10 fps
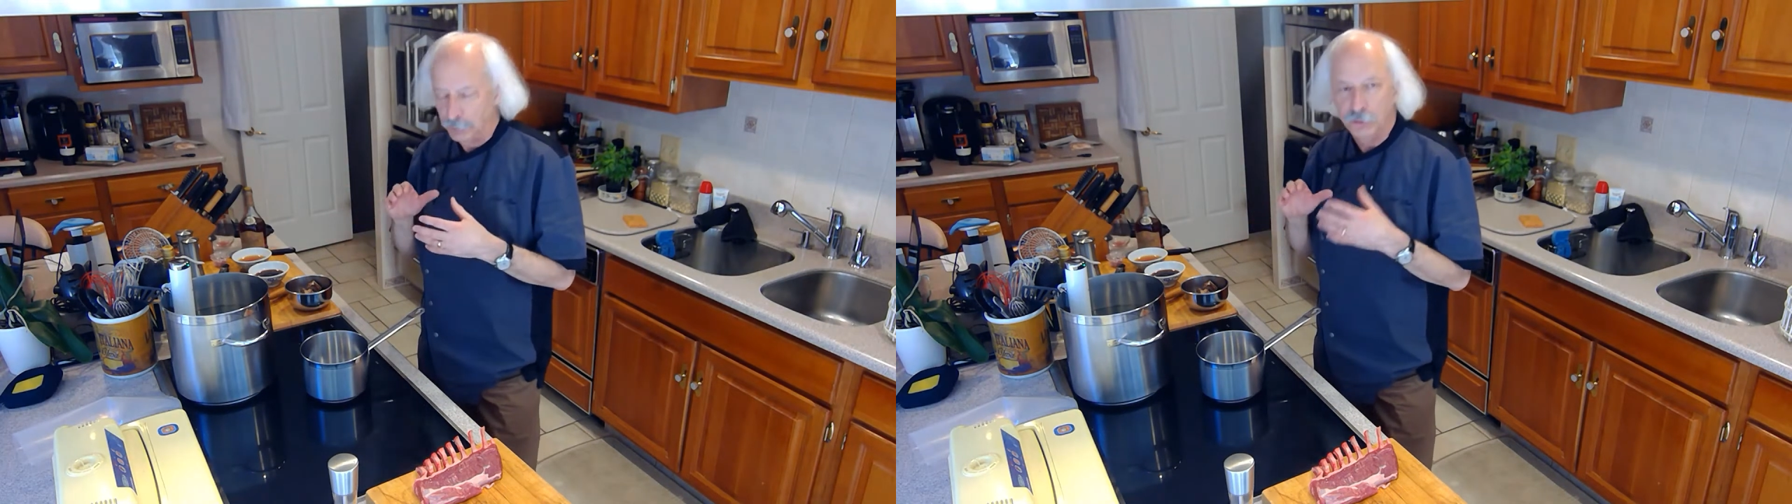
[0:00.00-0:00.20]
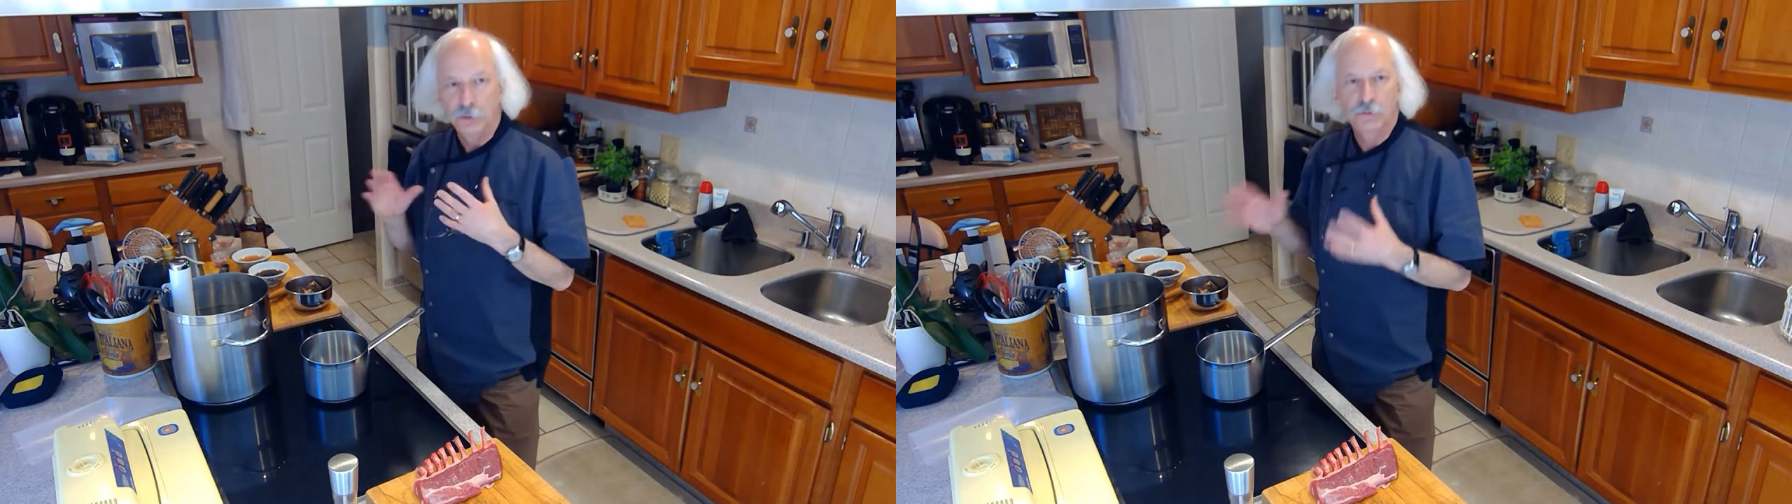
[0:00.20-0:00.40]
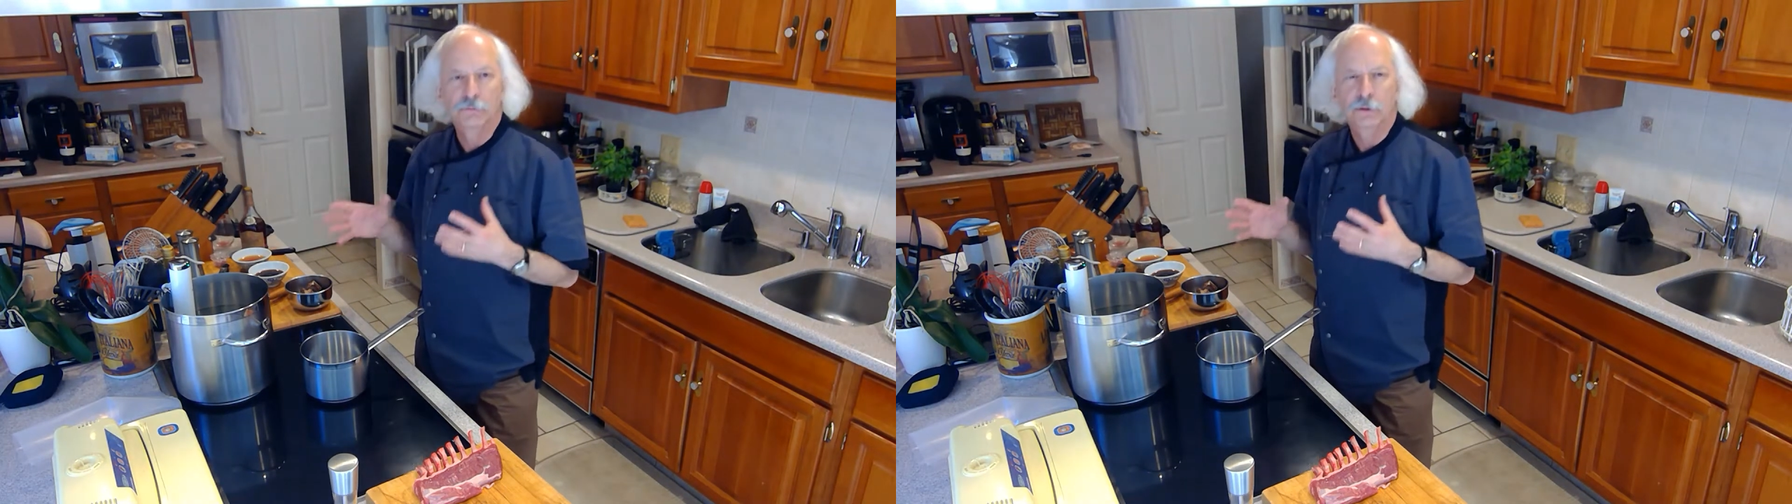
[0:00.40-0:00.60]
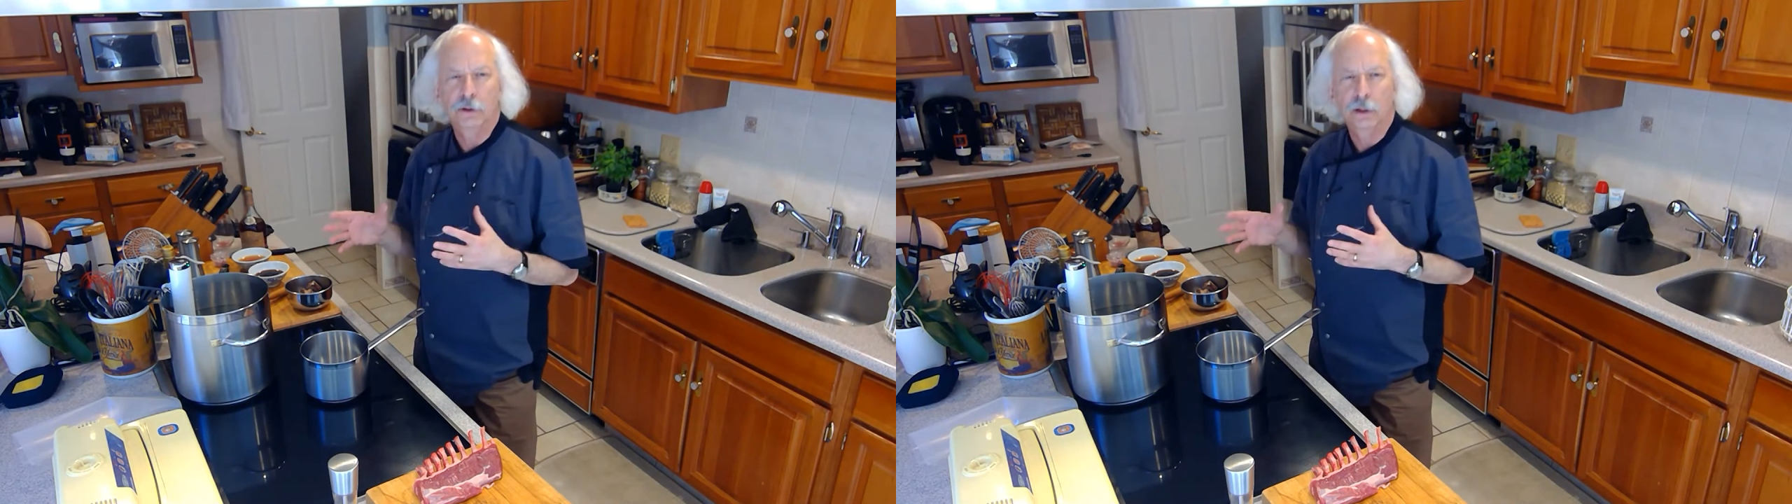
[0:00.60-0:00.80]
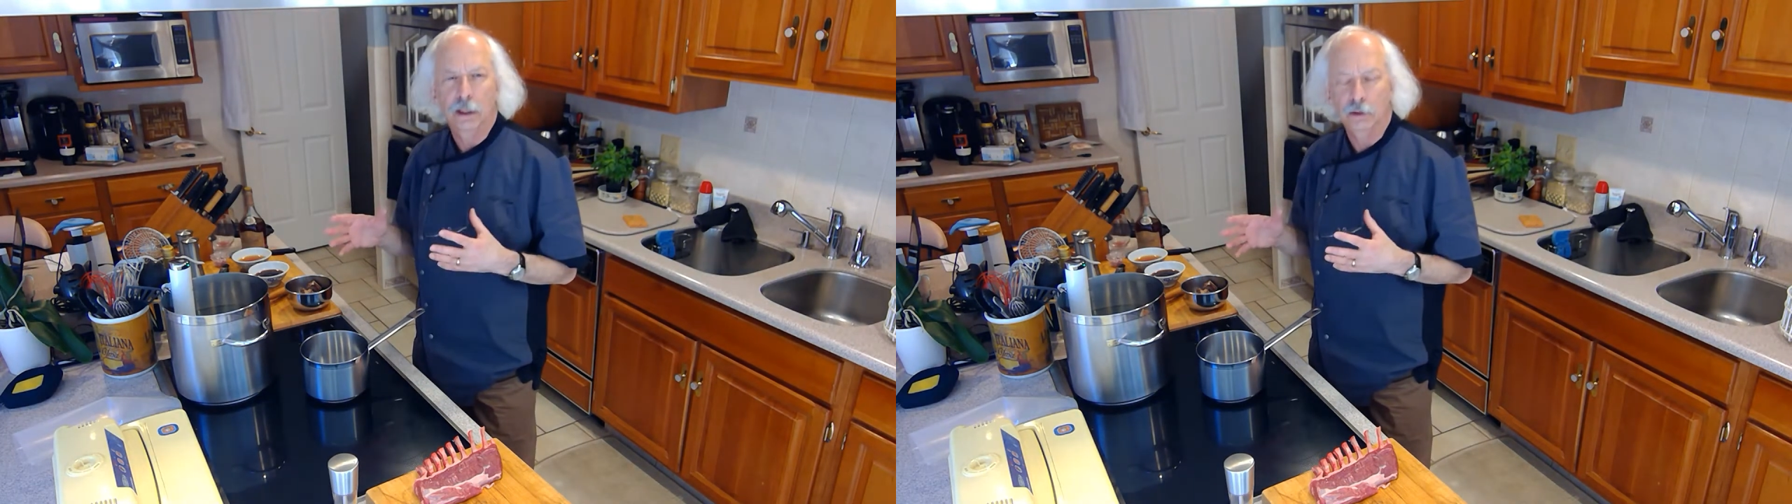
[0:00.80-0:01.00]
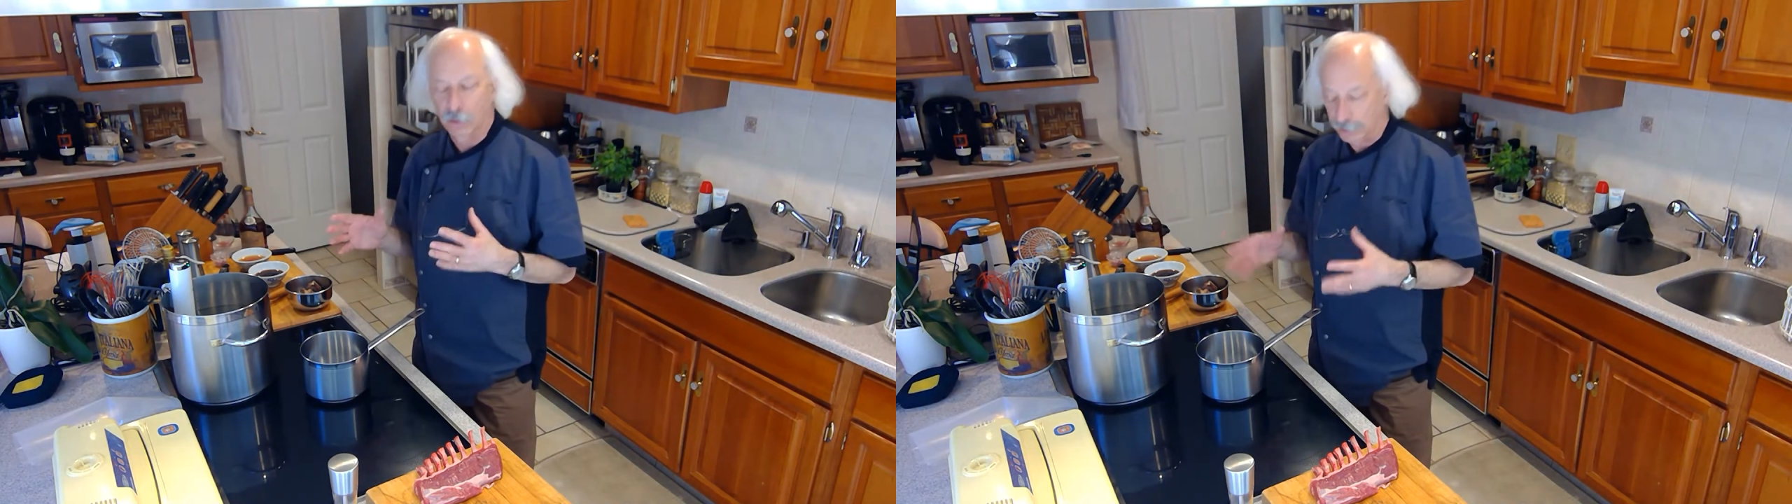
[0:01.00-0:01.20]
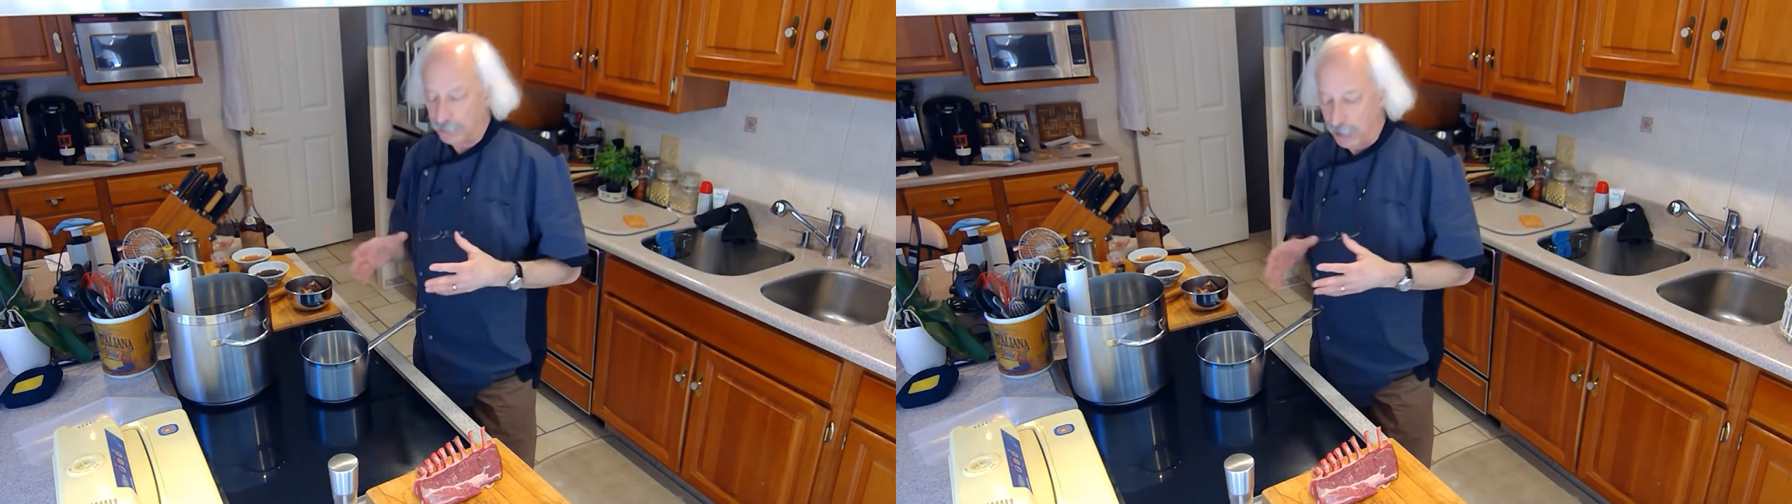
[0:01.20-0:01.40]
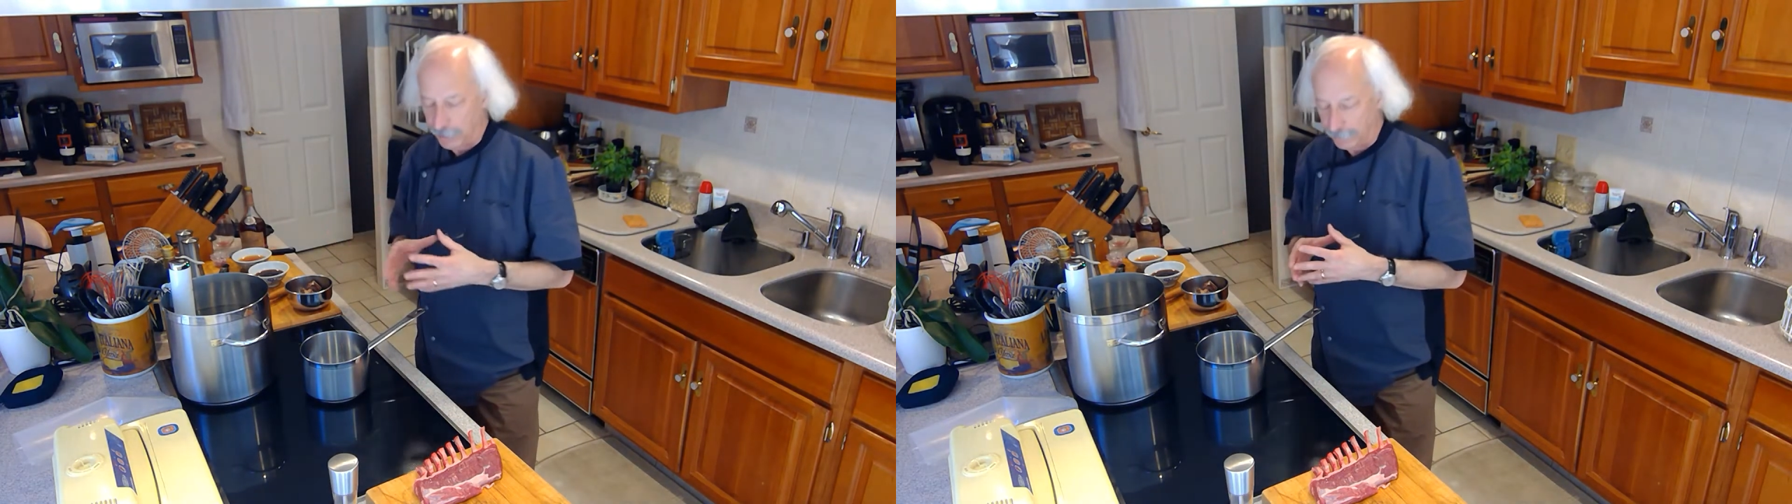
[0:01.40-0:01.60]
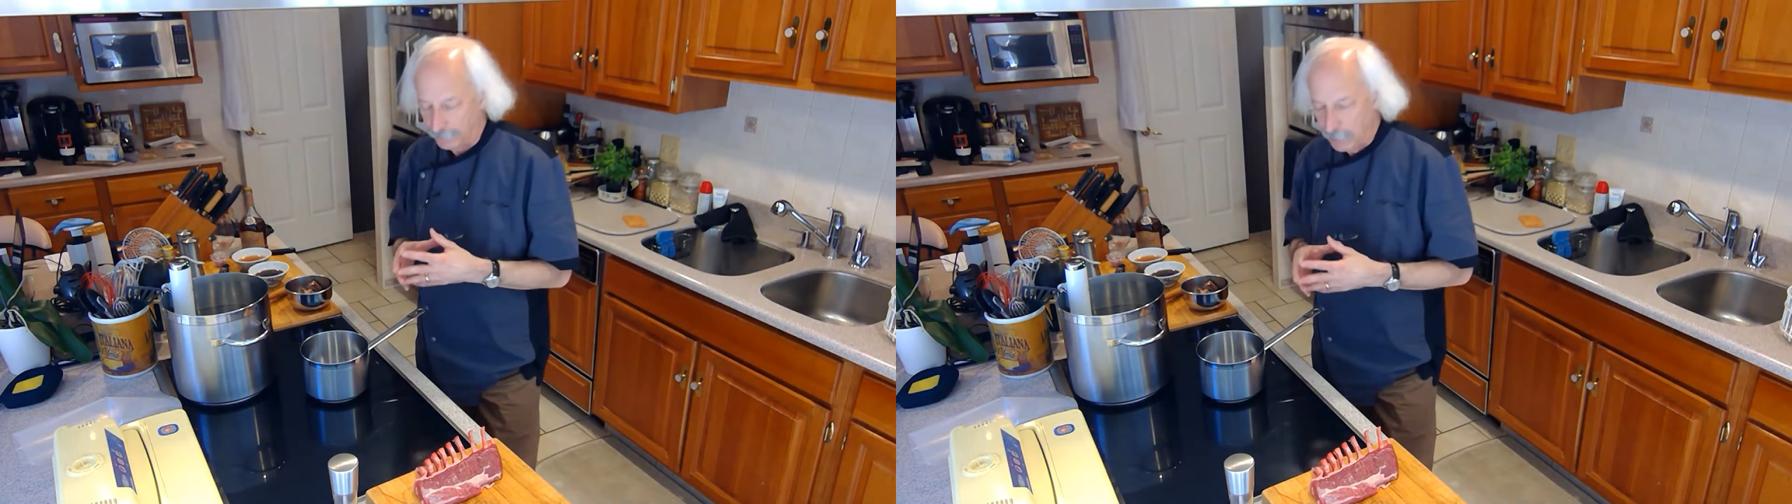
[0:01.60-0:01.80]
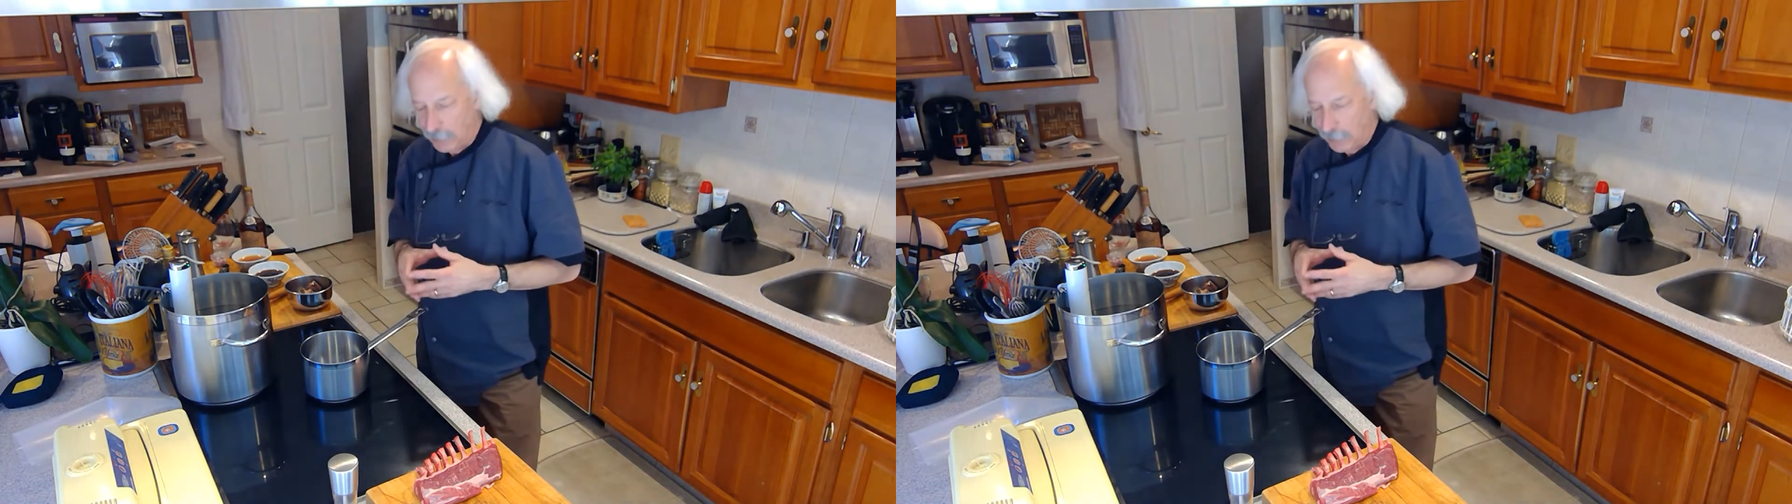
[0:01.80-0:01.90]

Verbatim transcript: beautiful uh, crust on it.